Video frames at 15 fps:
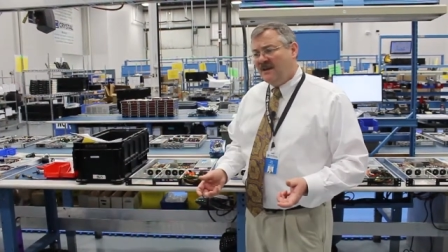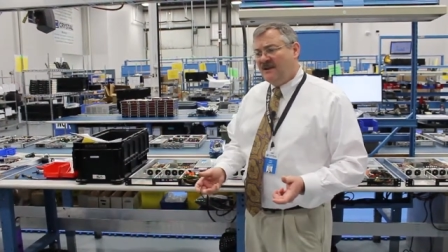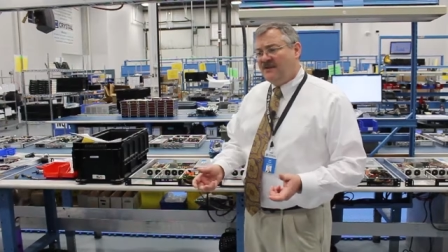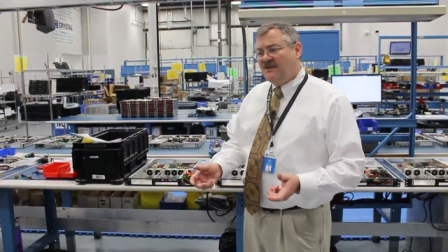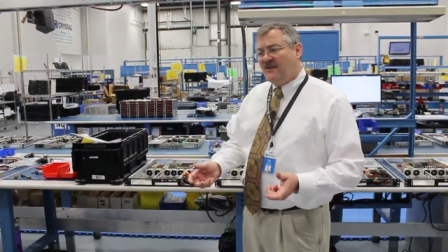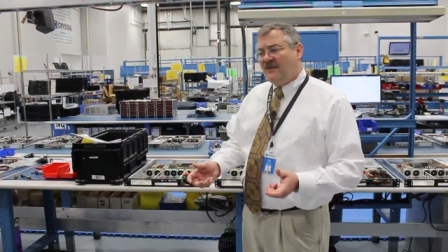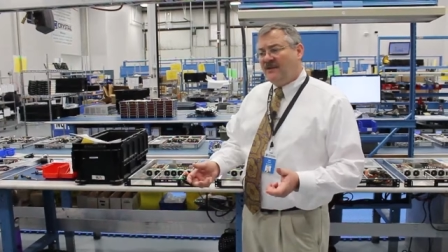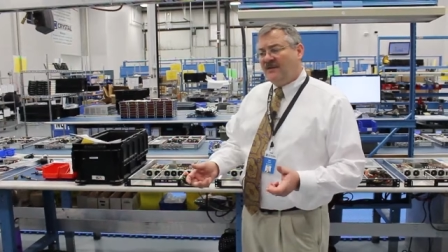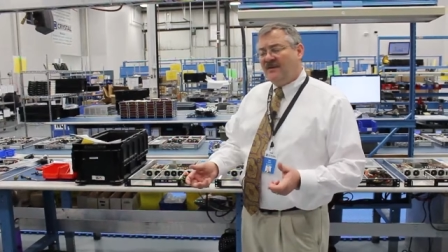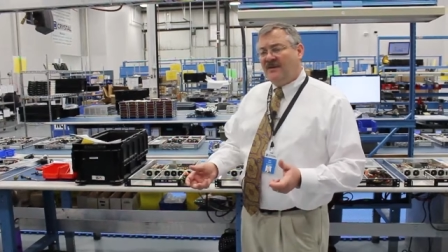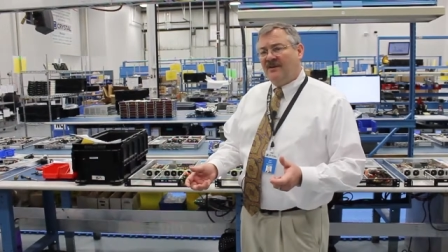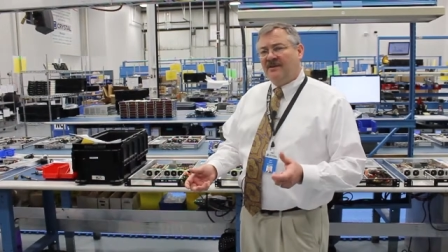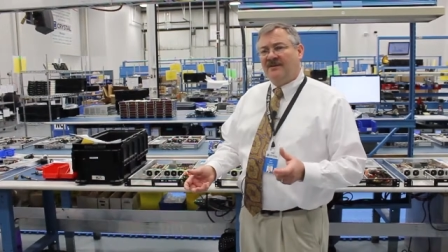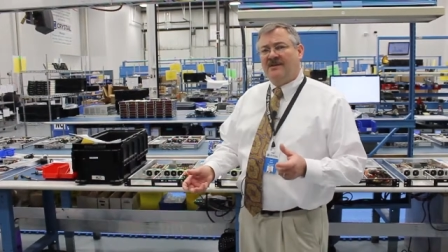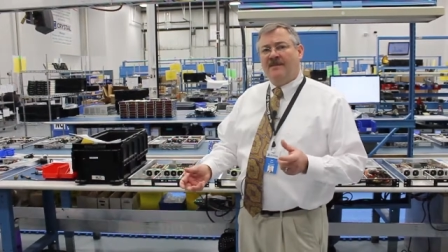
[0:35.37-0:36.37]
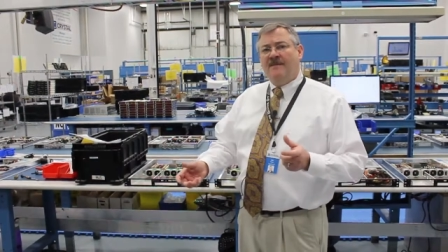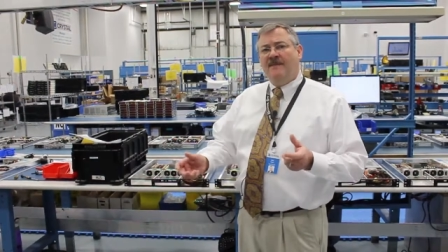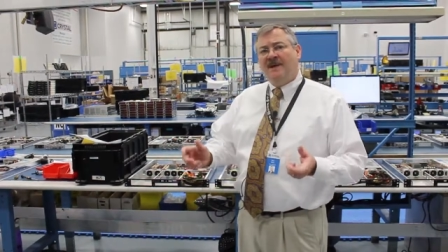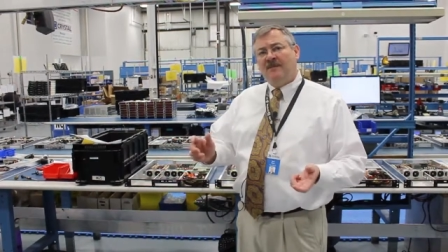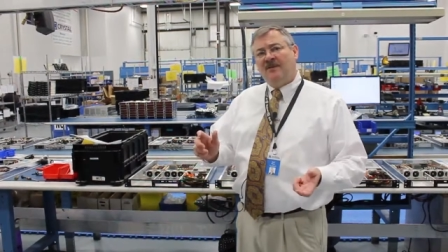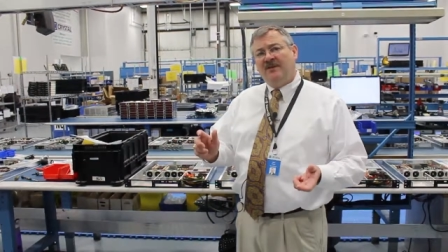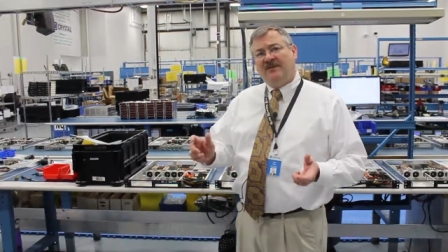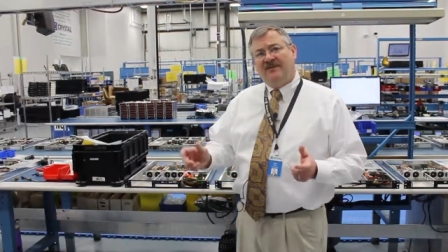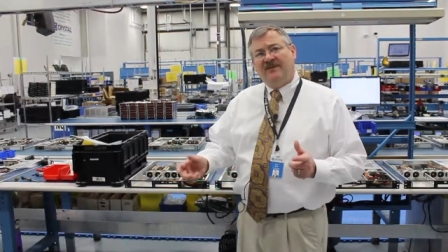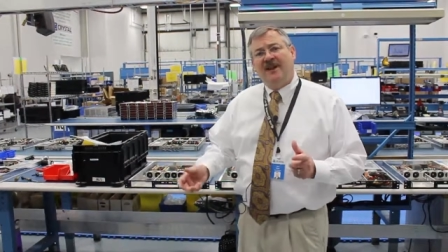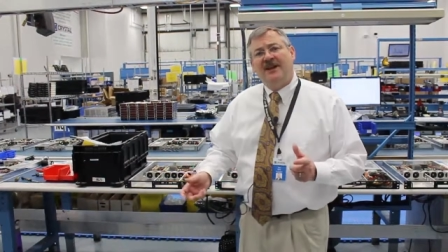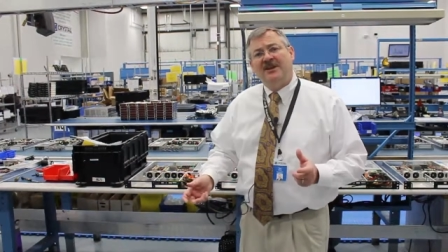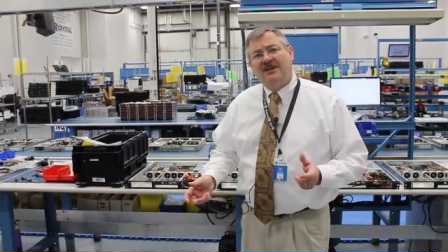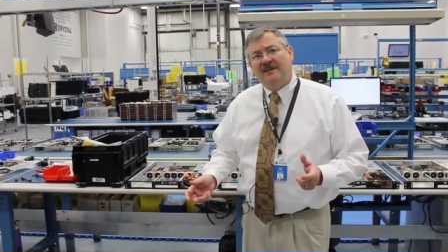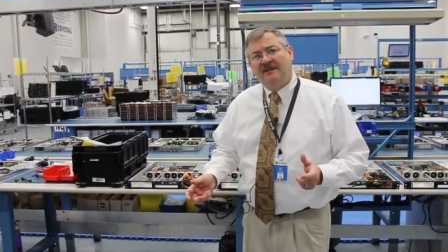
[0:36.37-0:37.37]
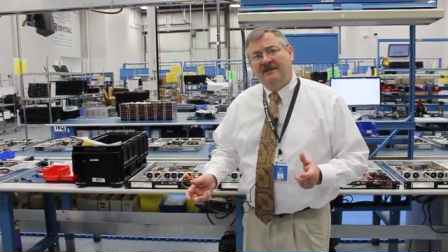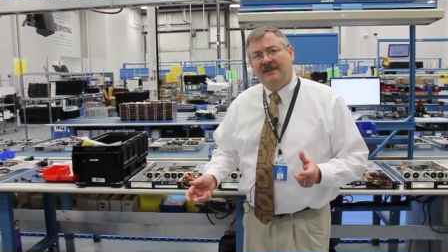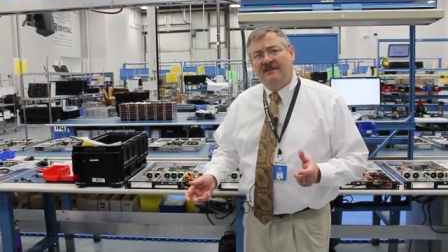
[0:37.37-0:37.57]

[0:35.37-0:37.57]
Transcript: so that there's minimal deflection